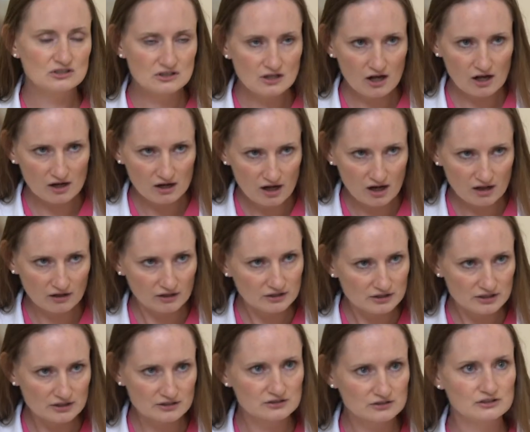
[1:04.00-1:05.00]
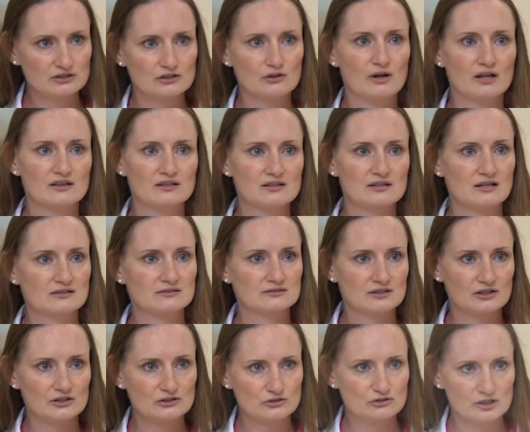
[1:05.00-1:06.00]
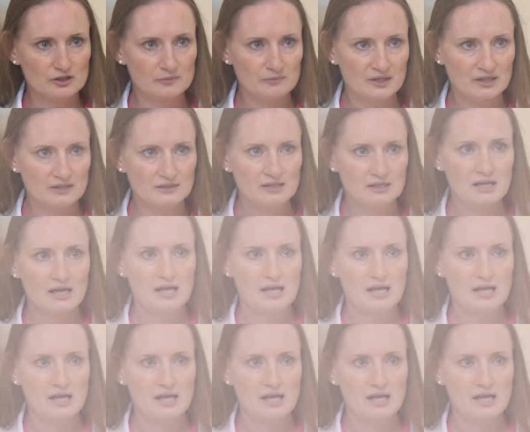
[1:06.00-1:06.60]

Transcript: you to the oncologist, you get the necessary treatment.